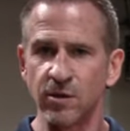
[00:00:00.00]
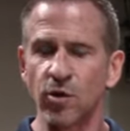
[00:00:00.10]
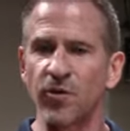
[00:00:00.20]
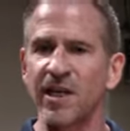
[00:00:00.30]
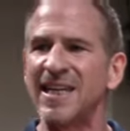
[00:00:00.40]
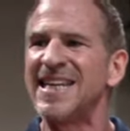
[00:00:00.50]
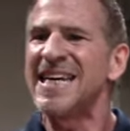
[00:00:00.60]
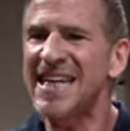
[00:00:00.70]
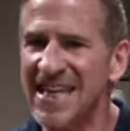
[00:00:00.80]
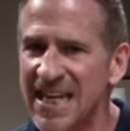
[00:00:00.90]
so they can
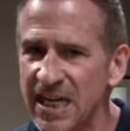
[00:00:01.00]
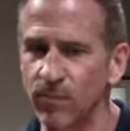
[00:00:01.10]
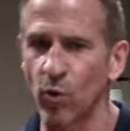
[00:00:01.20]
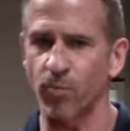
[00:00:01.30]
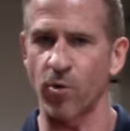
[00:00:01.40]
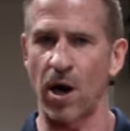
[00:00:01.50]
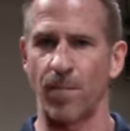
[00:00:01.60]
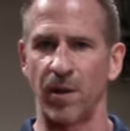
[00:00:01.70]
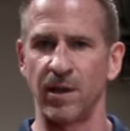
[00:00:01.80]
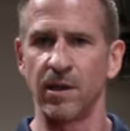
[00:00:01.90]
eat more
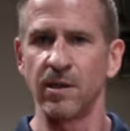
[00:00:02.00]
properly.